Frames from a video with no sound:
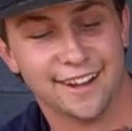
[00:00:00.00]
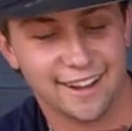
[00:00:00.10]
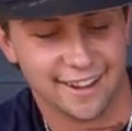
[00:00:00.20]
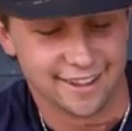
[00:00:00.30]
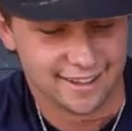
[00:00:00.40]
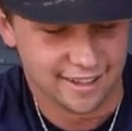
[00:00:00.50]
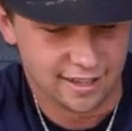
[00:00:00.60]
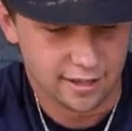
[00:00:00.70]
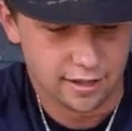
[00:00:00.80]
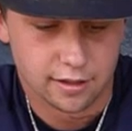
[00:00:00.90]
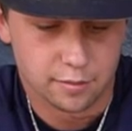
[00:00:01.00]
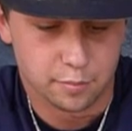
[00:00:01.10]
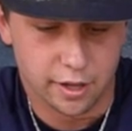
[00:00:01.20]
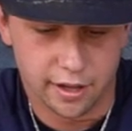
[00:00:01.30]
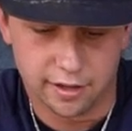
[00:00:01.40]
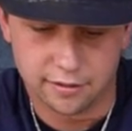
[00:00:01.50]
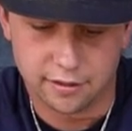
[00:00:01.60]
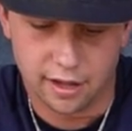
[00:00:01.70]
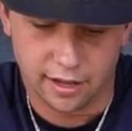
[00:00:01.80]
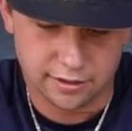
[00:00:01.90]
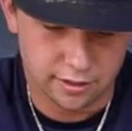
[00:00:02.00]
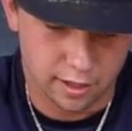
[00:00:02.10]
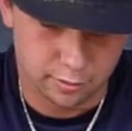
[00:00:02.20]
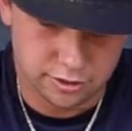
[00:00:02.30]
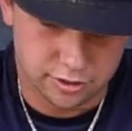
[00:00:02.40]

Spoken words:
But I like the double